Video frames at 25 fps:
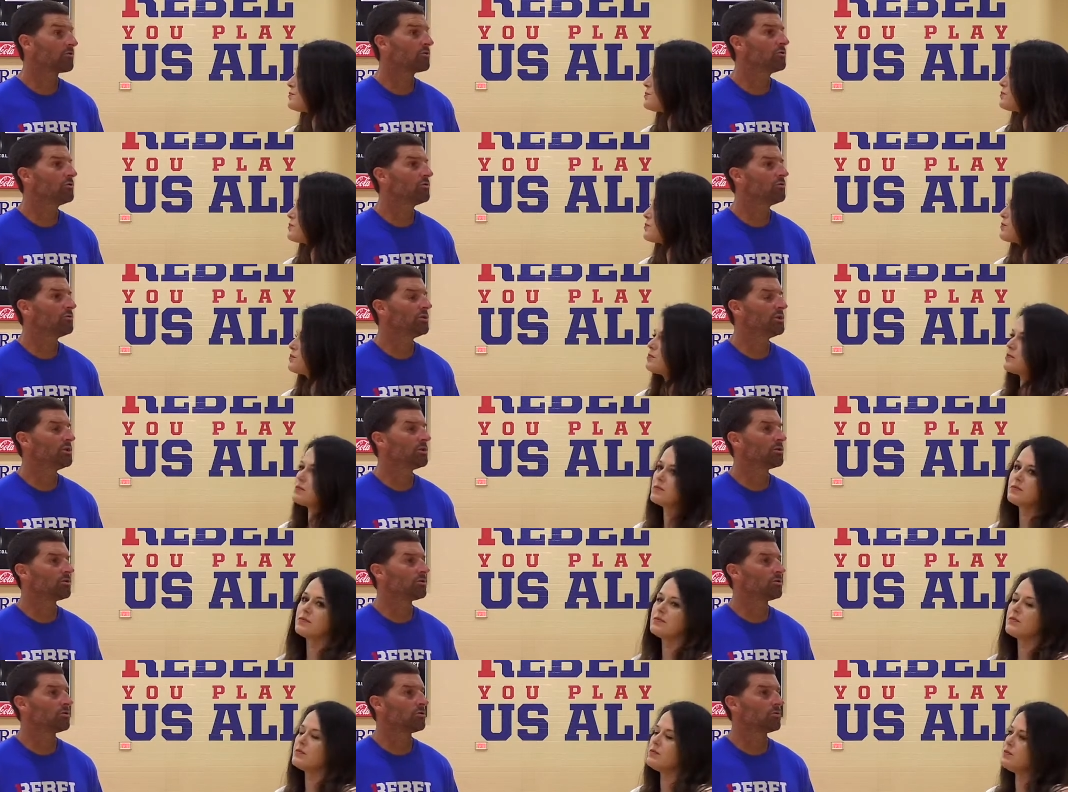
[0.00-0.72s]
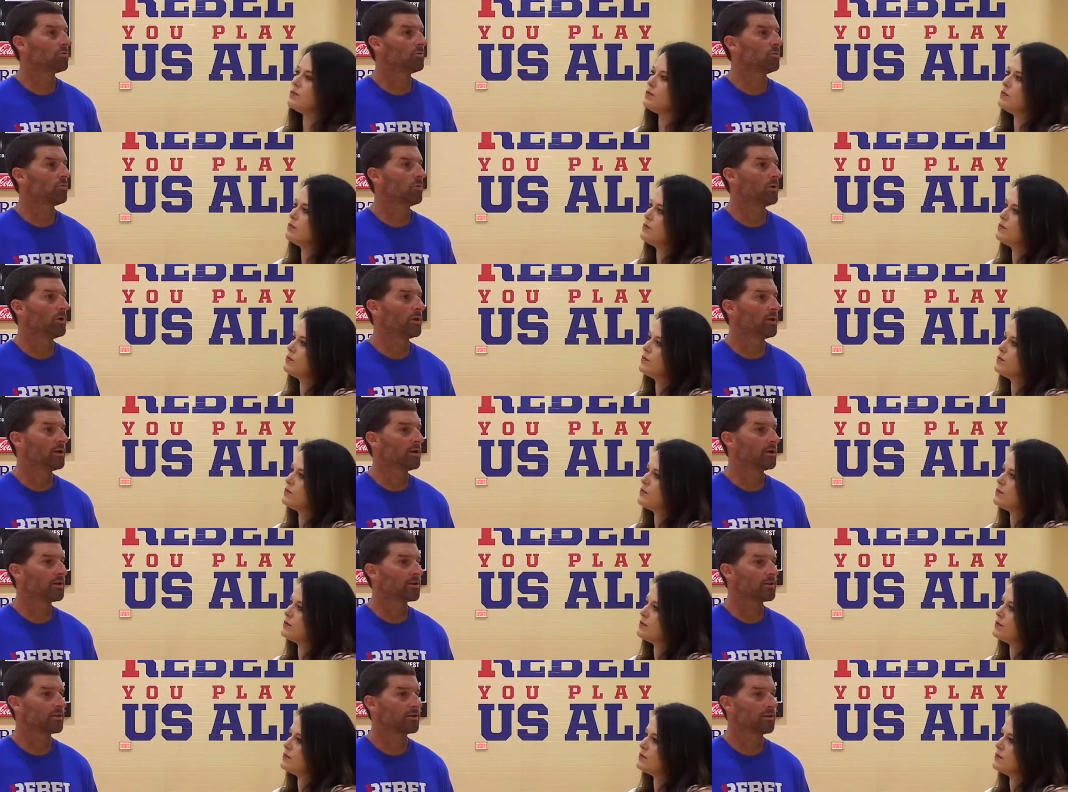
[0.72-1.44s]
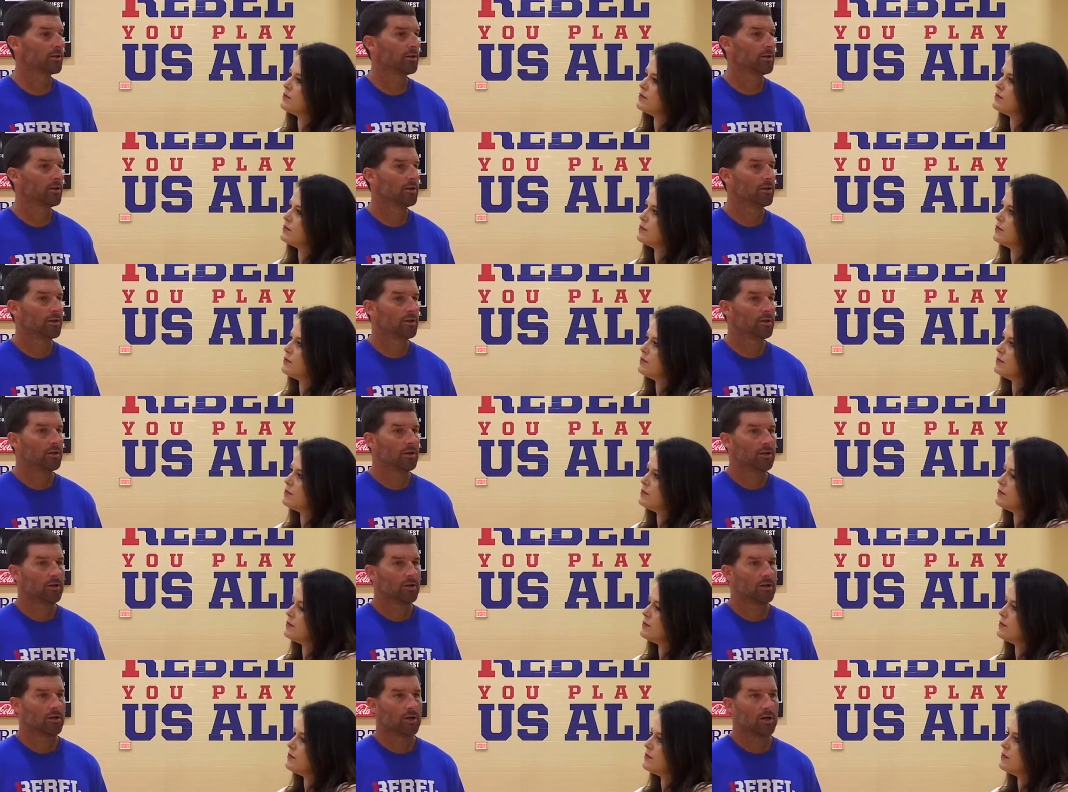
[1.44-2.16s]
Speaker 1: to deal with
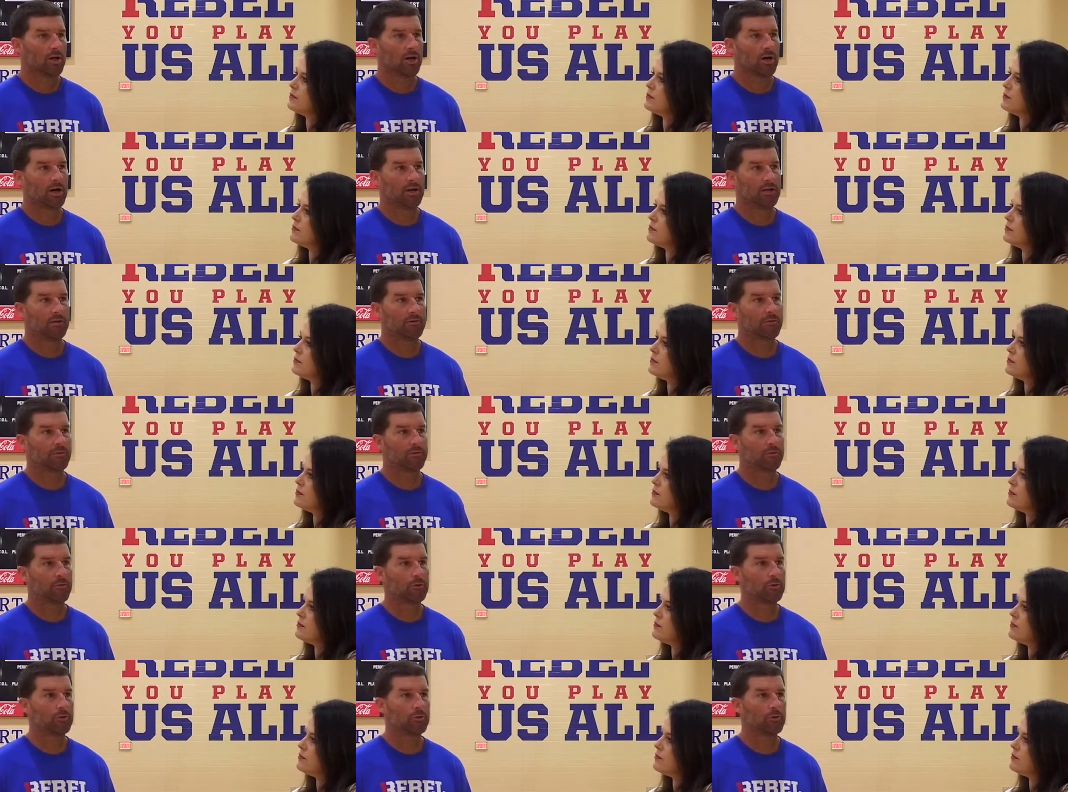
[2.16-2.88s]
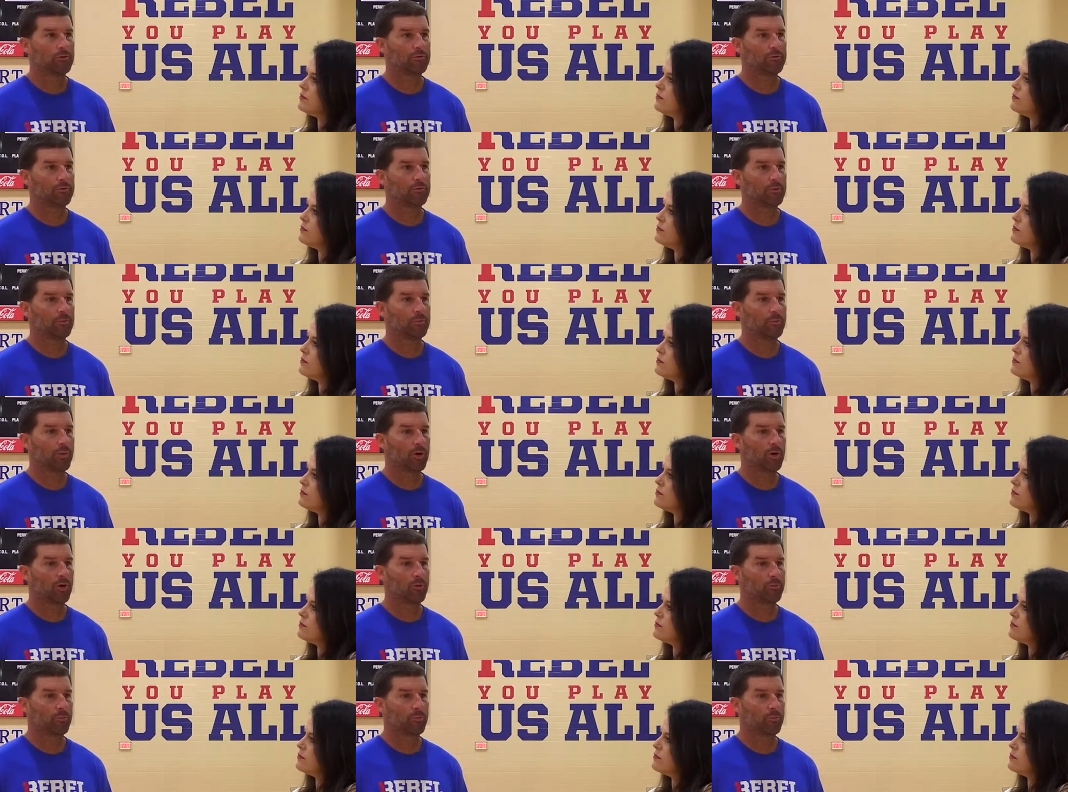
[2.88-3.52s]
a full football